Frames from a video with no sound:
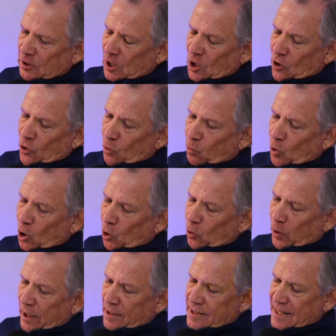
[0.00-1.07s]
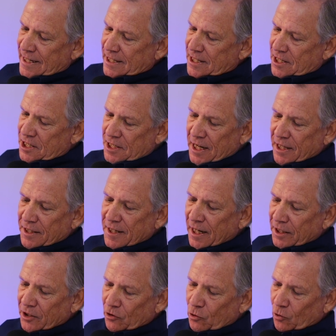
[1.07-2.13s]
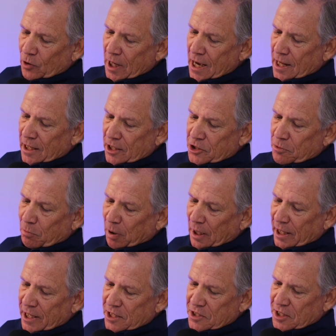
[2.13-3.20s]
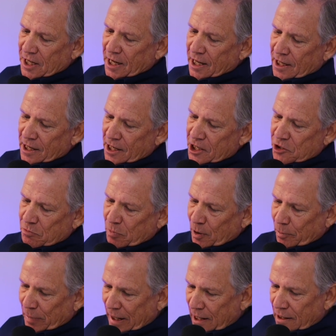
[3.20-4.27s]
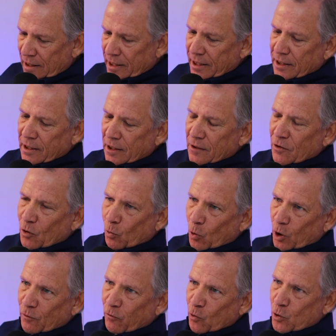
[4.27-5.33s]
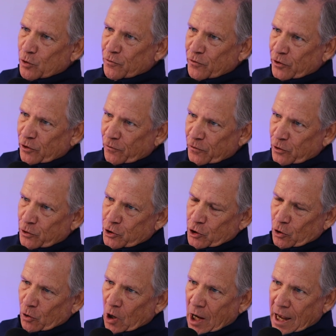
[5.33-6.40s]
the role that Texas State Technical College plays in us preparing the workforce for the future.